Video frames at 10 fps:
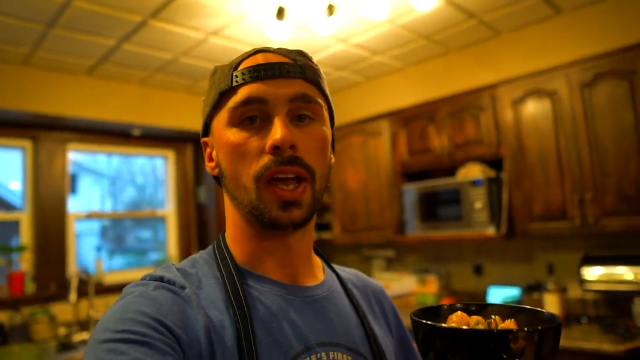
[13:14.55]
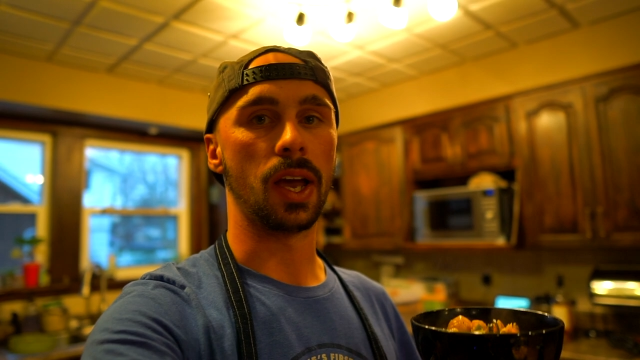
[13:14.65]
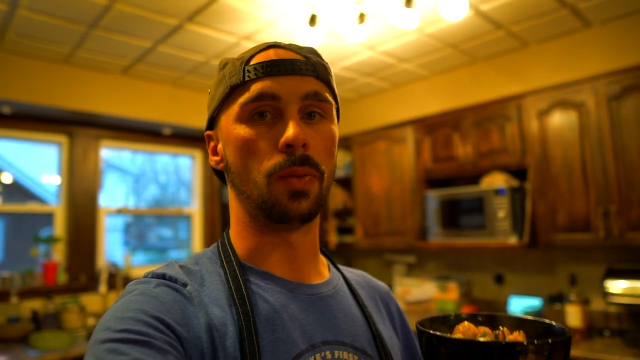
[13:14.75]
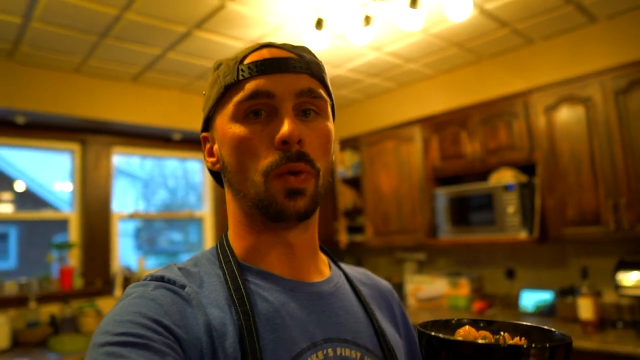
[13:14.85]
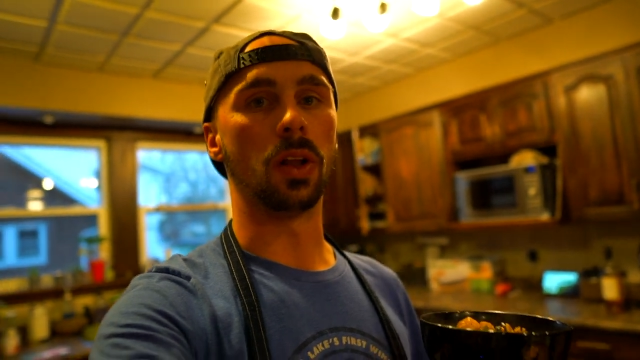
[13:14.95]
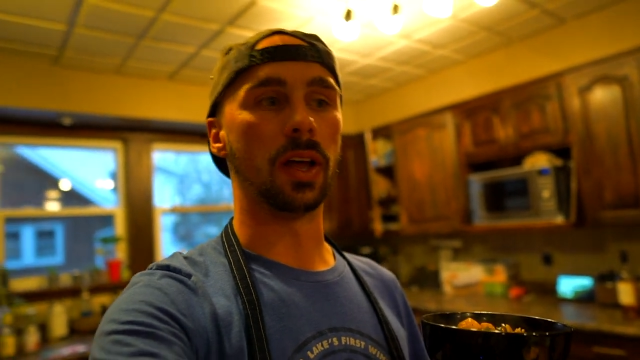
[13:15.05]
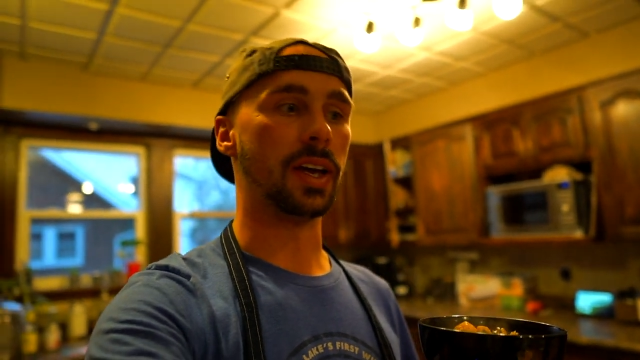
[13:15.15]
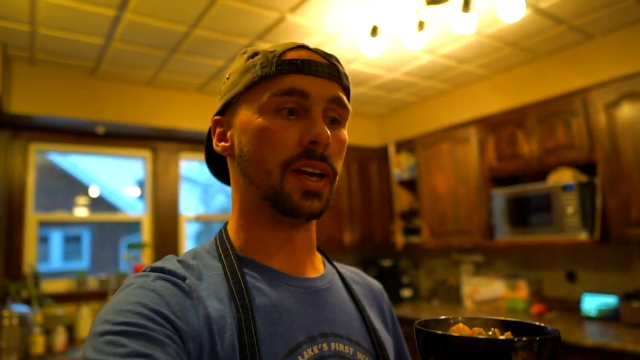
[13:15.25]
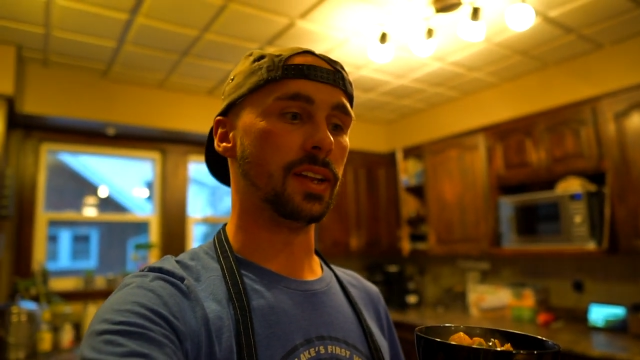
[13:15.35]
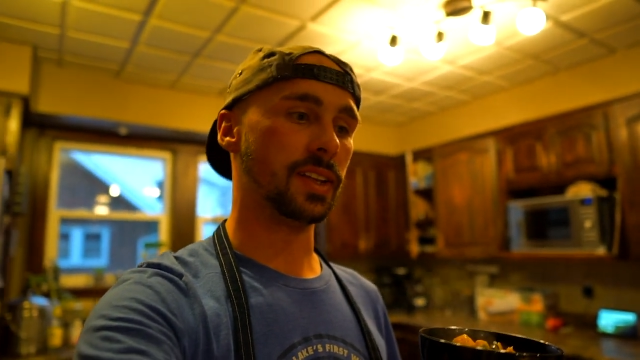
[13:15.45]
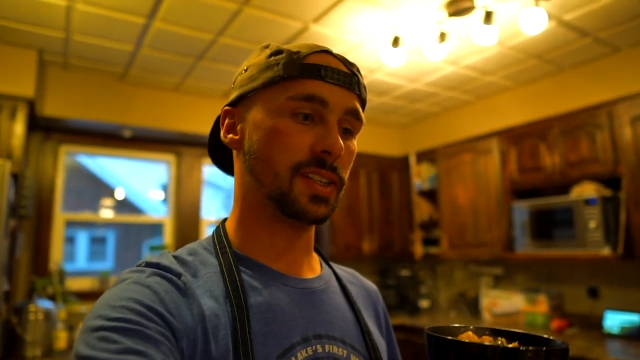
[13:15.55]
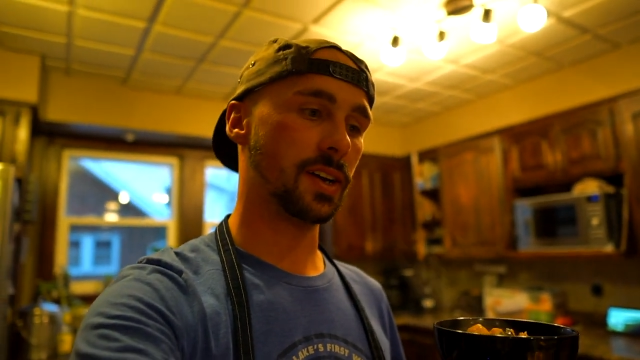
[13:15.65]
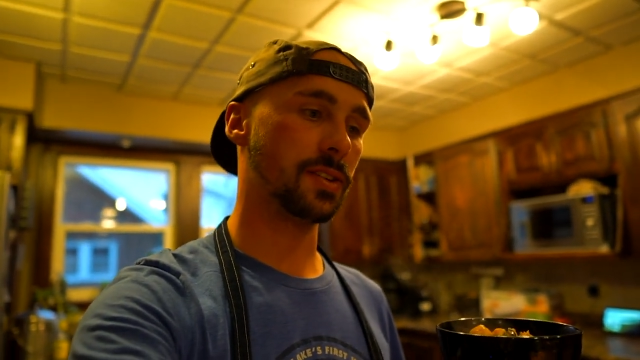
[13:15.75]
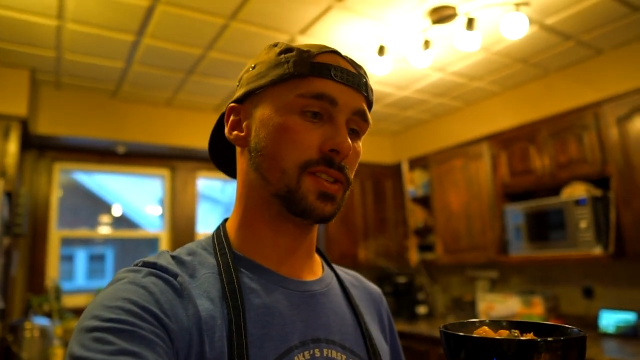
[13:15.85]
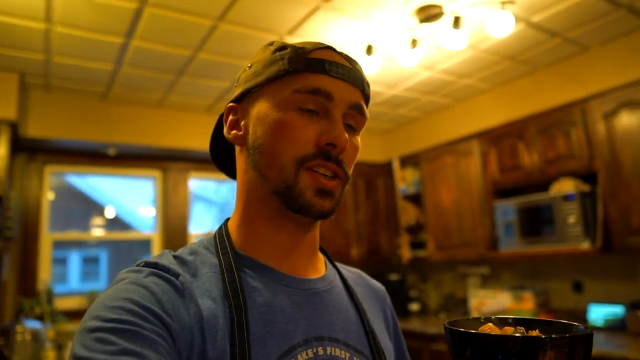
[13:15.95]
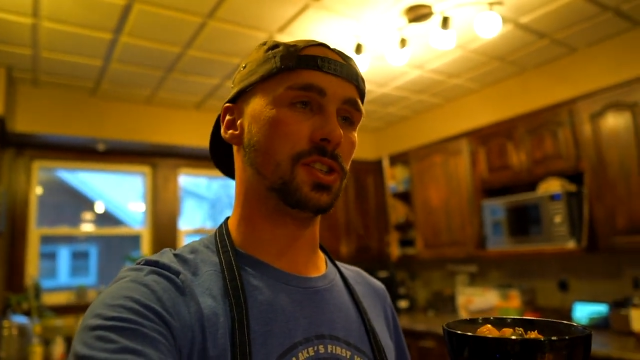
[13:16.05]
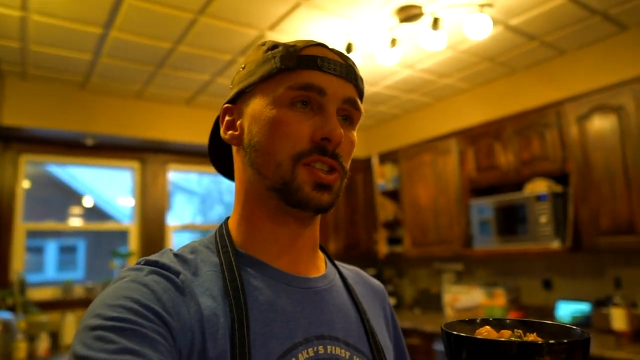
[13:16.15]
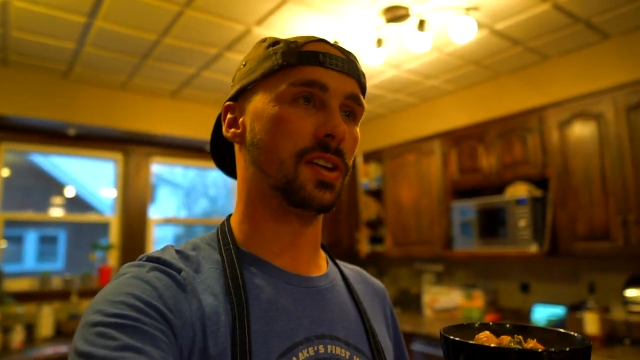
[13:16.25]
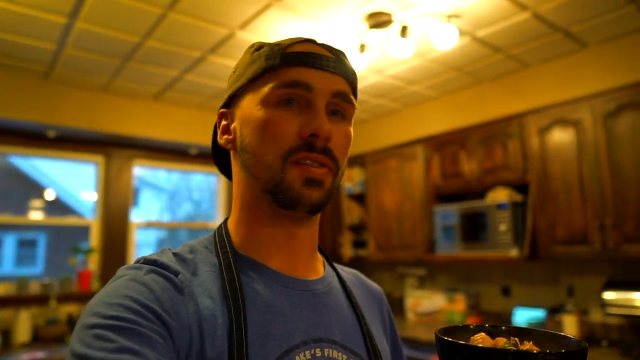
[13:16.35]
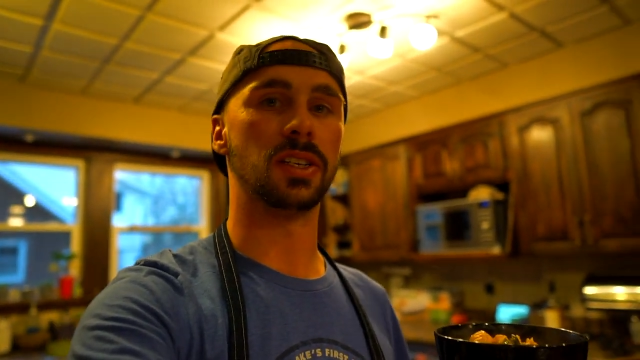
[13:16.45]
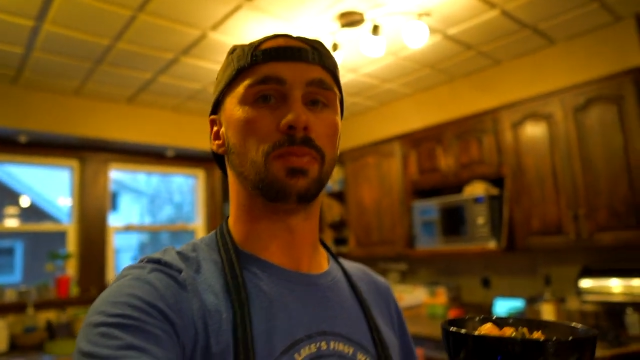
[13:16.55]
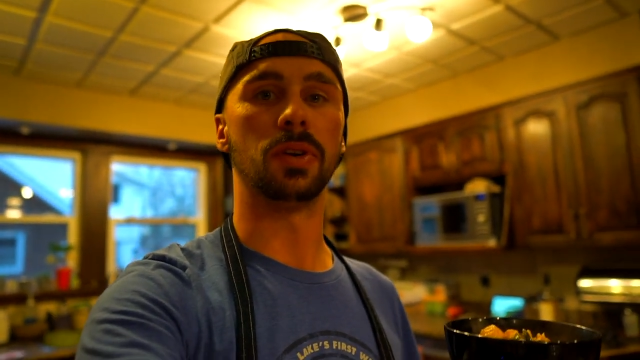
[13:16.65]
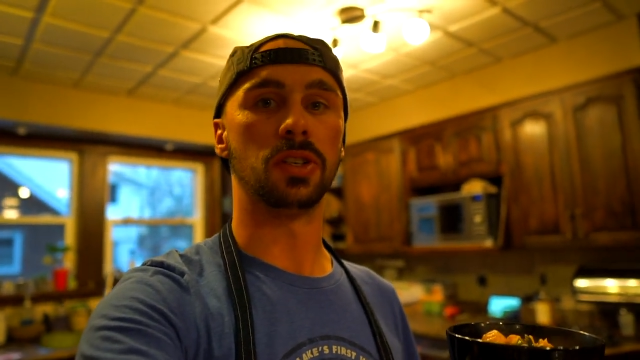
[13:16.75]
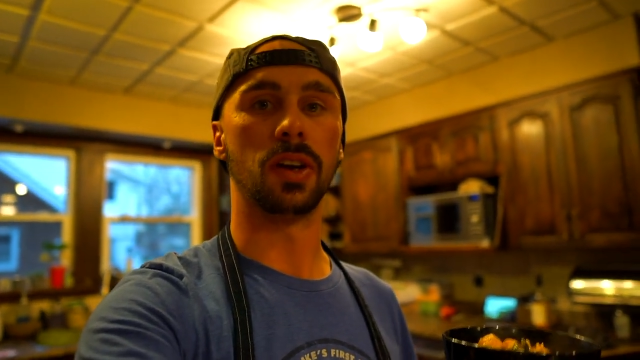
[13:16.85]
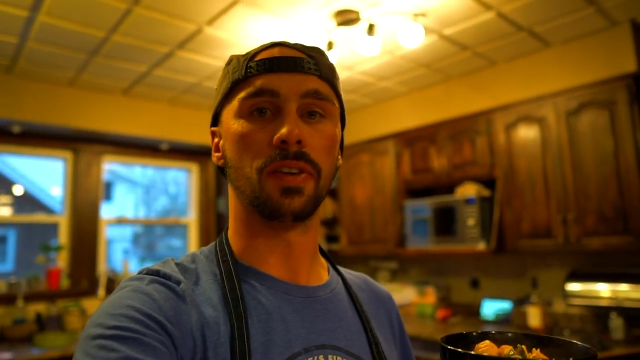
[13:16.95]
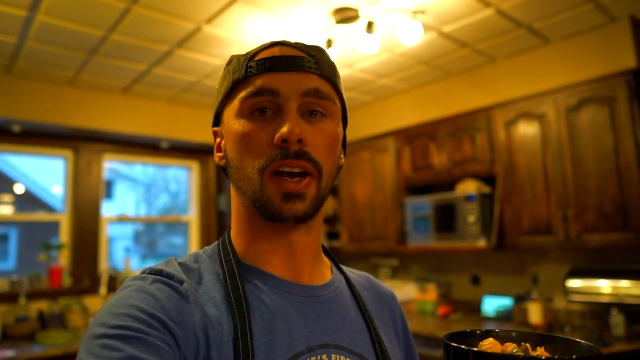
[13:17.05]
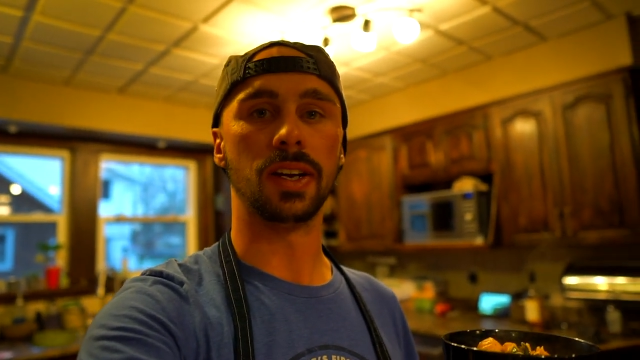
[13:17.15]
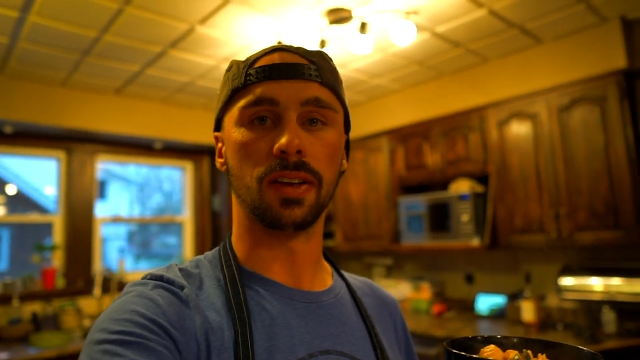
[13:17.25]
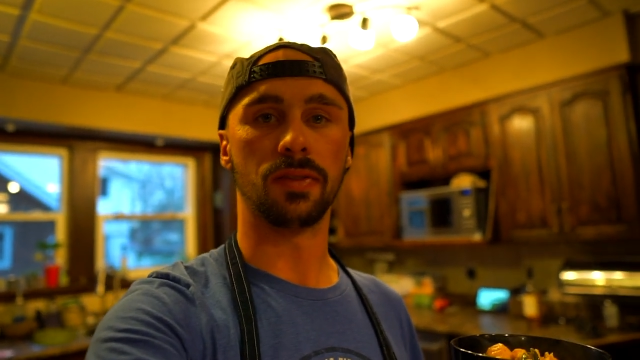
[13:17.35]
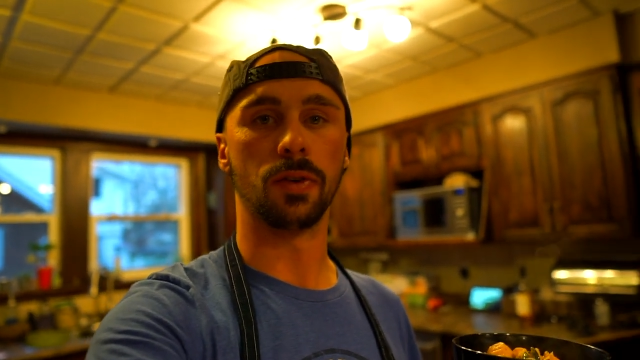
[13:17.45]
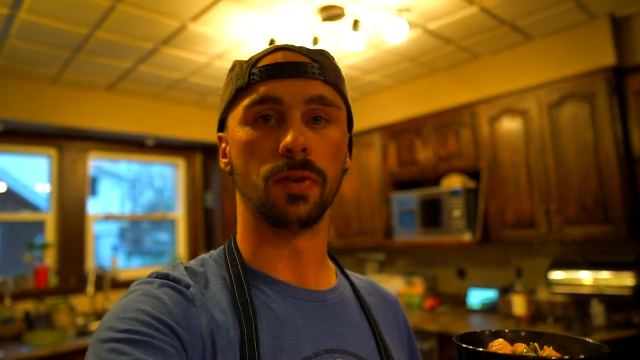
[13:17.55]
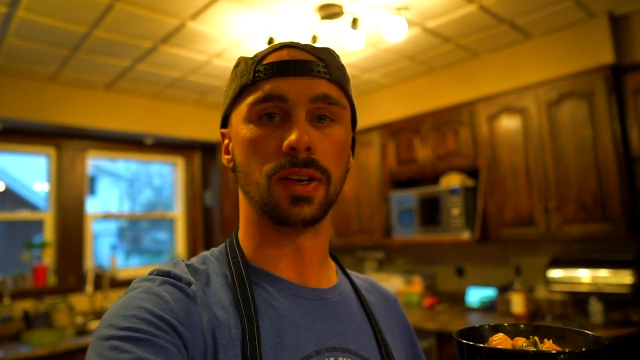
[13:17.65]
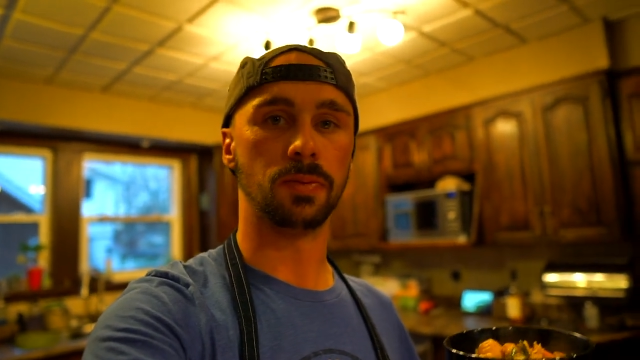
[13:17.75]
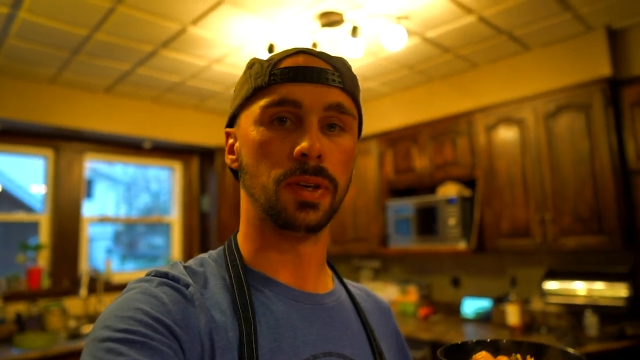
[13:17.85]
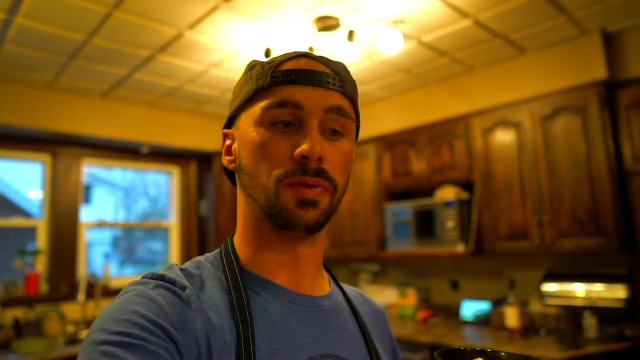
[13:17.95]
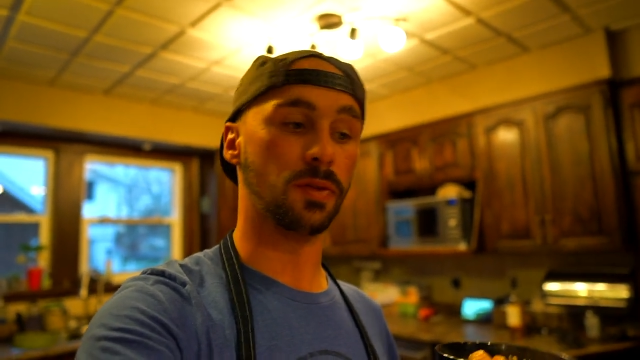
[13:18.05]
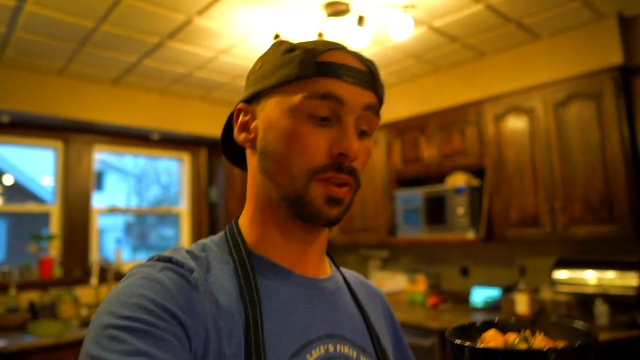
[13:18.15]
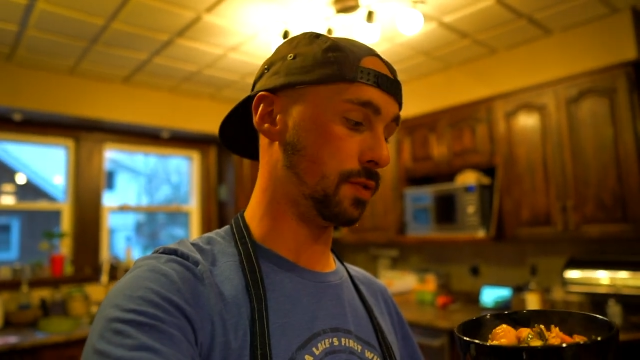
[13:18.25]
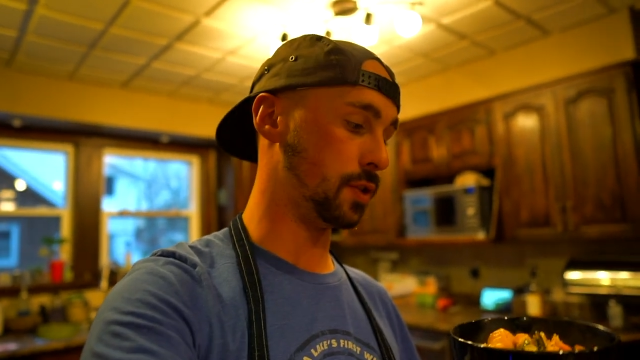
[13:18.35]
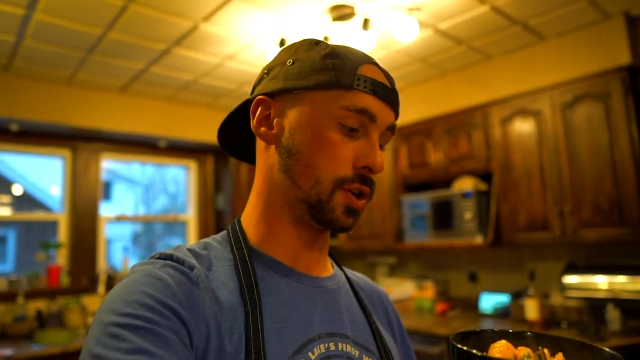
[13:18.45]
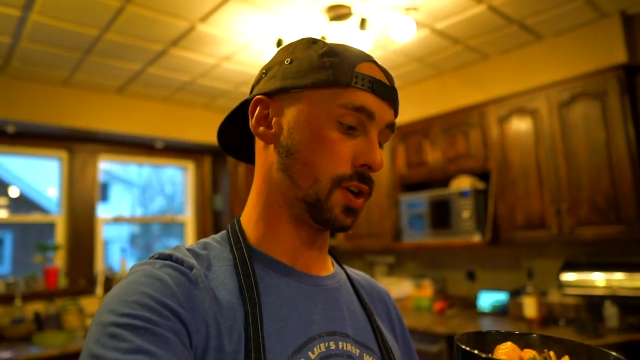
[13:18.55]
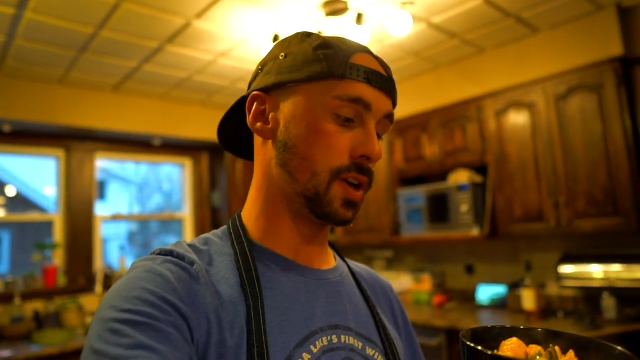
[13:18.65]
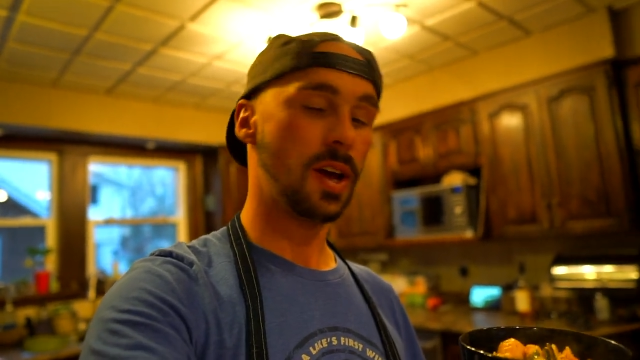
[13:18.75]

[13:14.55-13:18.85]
and walleye in this house and just give you guys a bunch of different ideas for recipes for the future